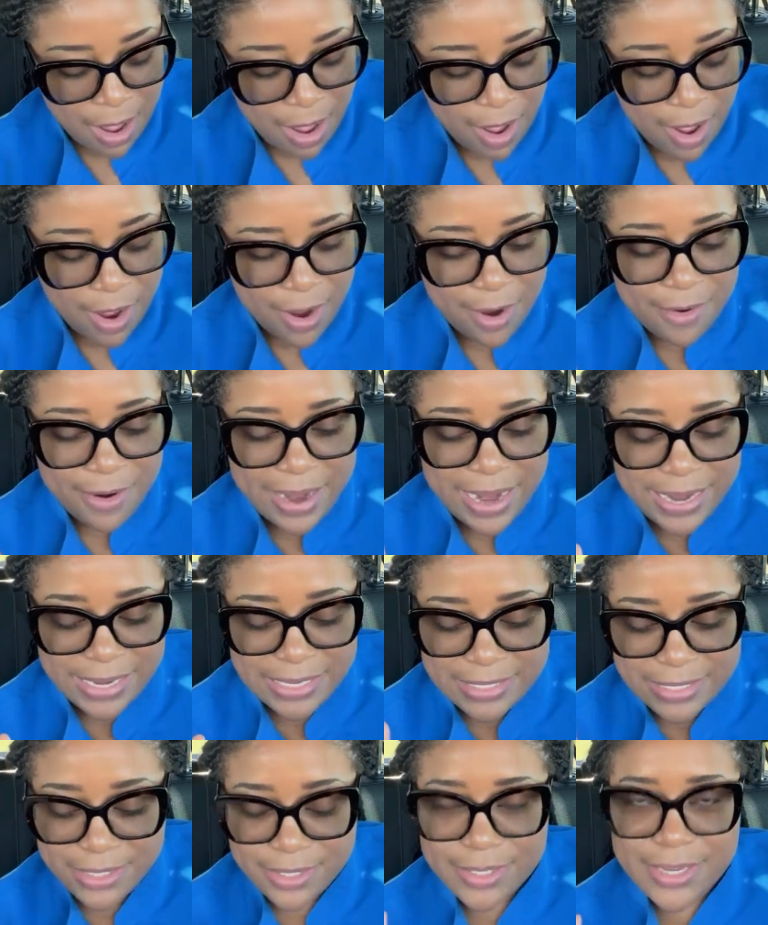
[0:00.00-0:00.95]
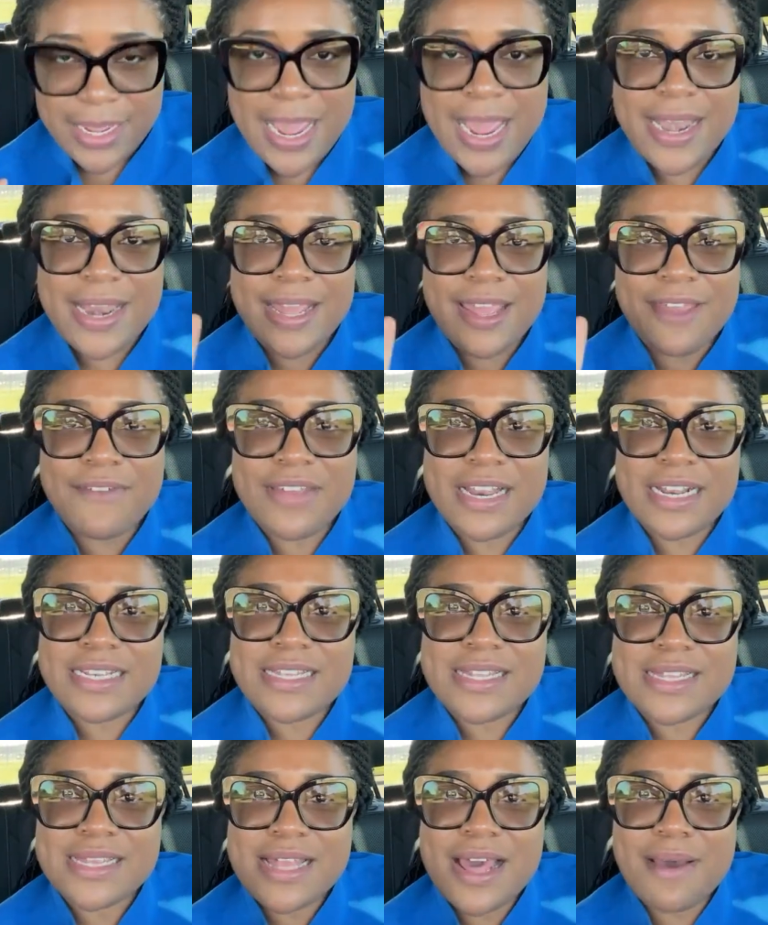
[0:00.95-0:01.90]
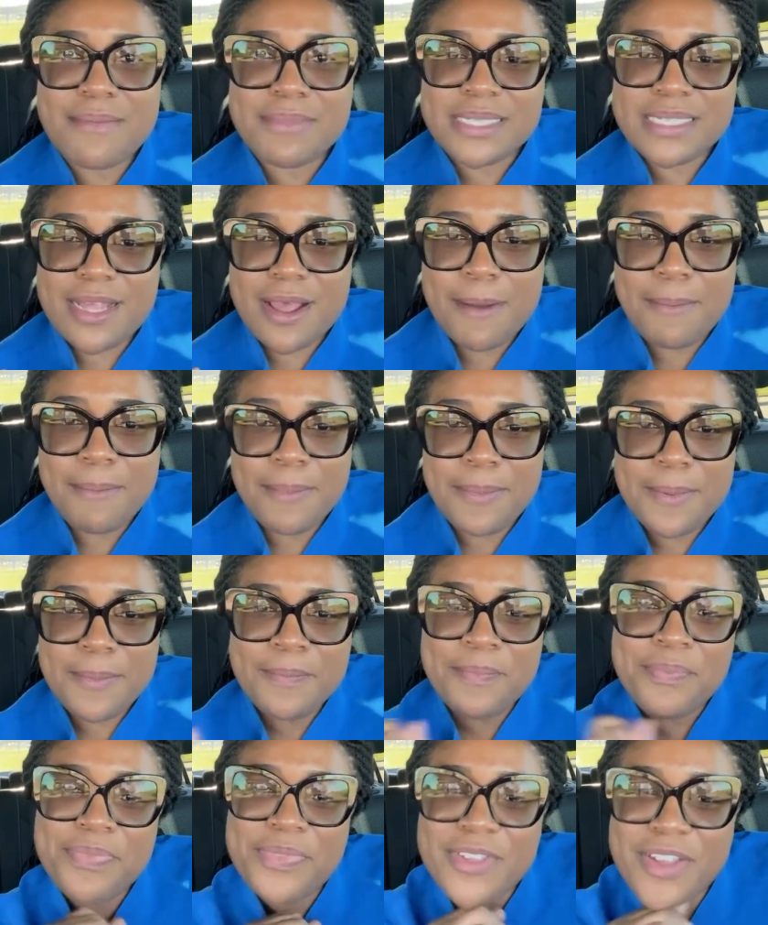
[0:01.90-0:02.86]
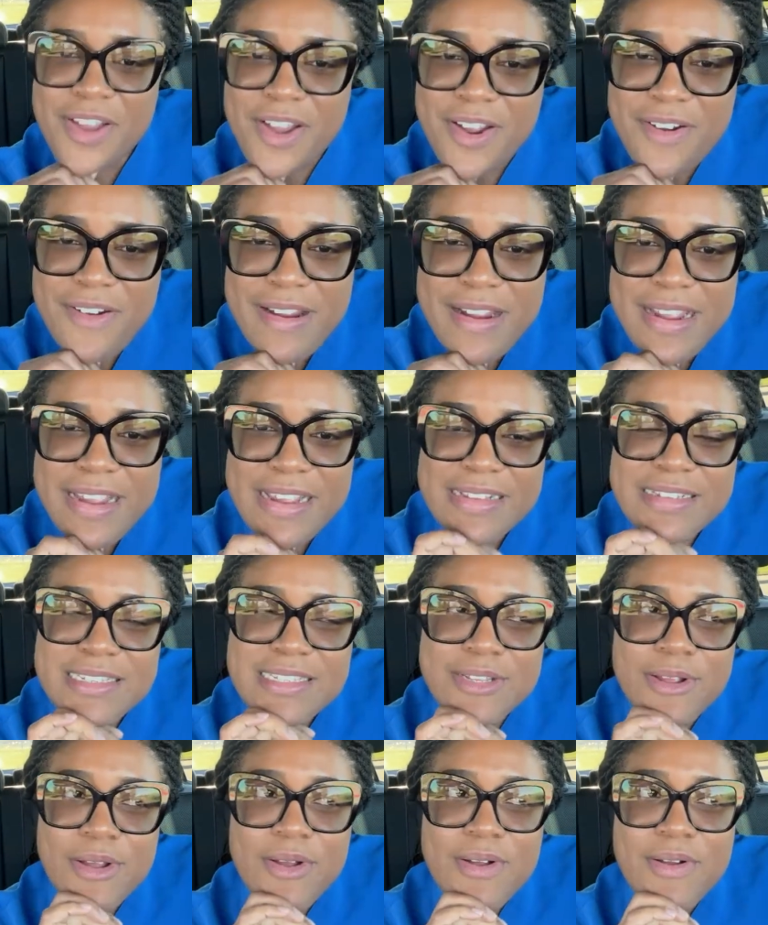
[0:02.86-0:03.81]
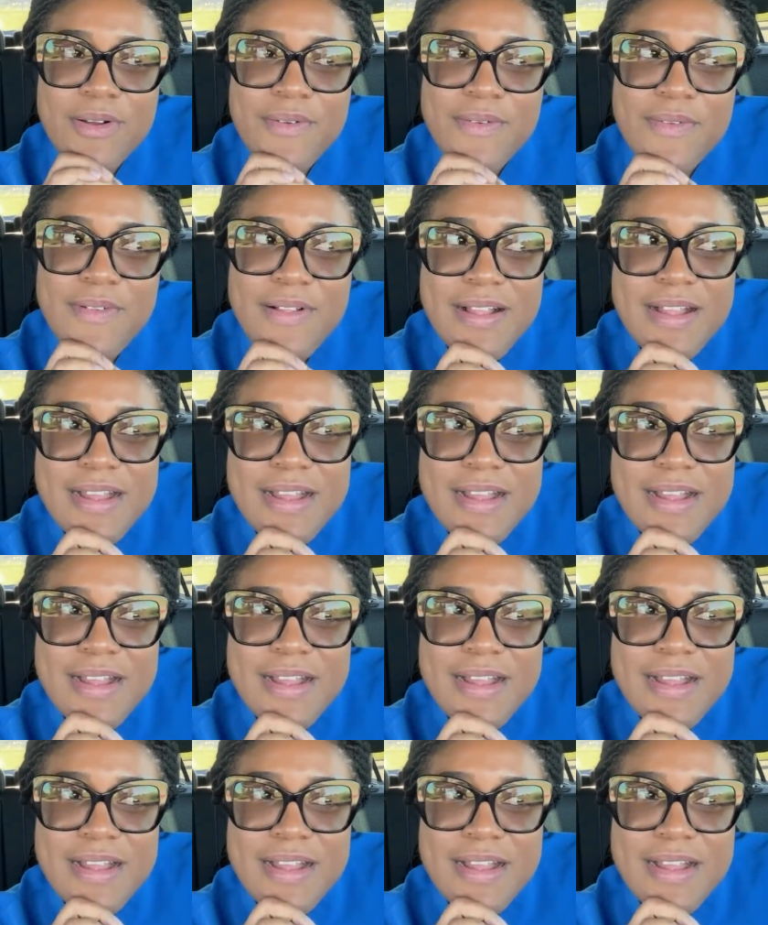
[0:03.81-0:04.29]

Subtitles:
All right. So kind of give it a thumbs up. All right. So,